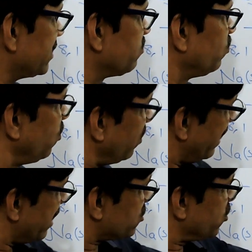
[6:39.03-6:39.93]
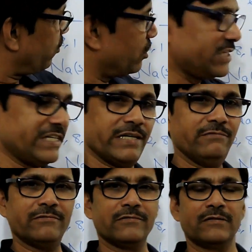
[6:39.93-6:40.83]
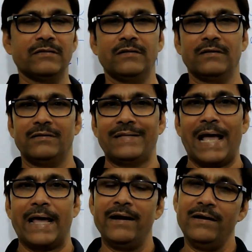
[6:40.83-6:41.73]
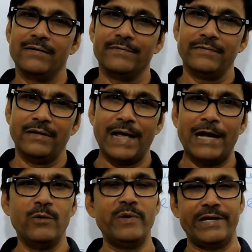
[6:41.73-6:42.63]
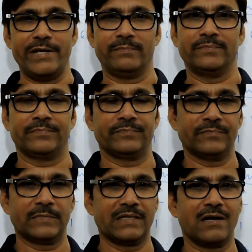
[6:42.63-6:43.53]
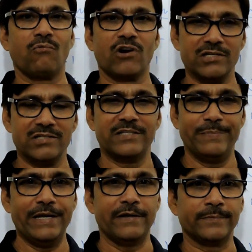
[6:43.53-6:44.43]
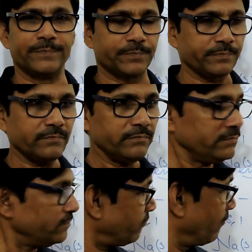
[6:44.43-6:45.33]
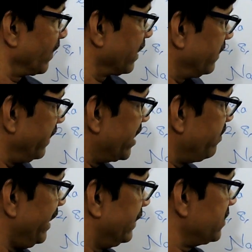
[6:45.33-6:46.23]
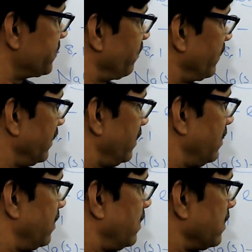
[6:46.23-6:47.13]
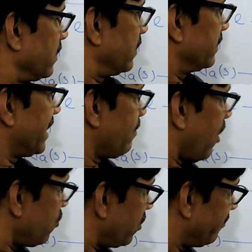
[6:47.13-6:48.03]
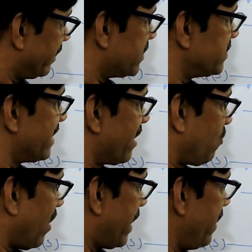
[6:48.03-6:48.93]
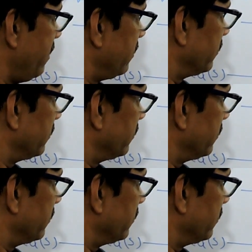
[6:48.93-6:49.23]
more electropositive than aluminium. Now, what does it mean? It means the amount of energy required